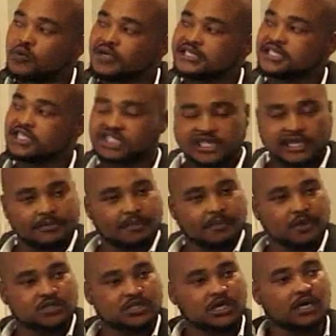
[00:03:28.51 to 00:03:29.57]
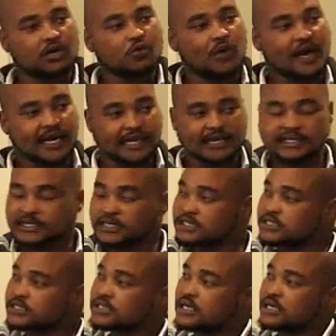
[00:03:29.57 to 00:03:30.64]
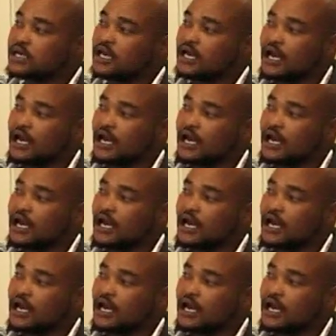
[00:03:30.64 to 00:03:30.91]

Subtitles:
We teach them about work ethics,